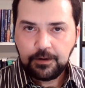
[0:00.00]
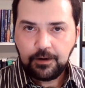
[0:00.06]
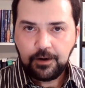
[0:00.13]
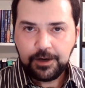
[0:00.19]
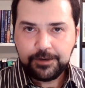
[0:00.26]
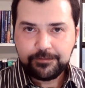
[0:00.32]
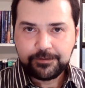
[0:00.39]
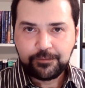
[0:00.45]

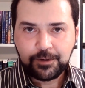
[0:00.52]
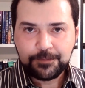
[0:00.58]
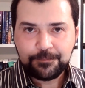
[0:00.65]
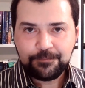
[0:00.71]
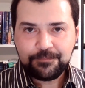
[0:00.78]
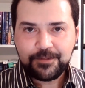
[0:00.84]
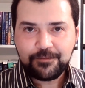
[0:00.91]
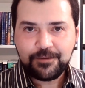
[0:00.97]
Hi
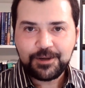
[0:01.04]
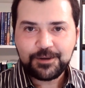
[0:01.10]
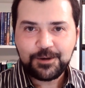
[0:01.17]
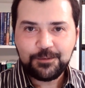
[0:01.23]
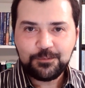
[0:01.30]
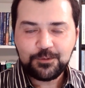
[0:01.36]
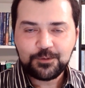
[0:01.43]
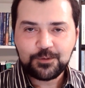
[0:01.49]
everyone,
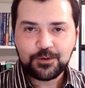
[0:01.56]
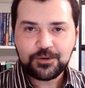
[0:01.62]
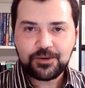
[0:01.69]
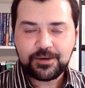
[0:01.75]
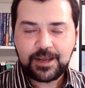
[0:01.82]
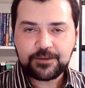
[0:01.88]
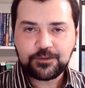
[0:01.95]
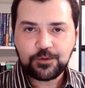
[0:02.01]
welcome to Social
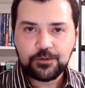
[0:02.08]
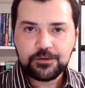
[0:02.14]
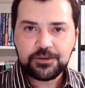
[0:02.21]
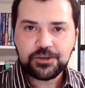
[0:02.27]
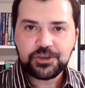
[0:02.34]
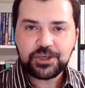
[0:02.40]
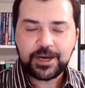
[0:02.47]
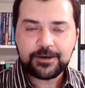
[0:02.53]
and
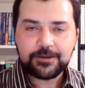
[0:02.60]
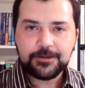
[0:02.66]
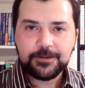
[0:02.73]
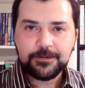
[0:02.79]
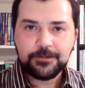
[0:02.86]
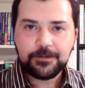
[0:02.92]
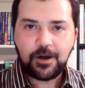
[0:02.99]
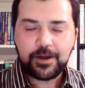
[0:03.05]
Astrology channel.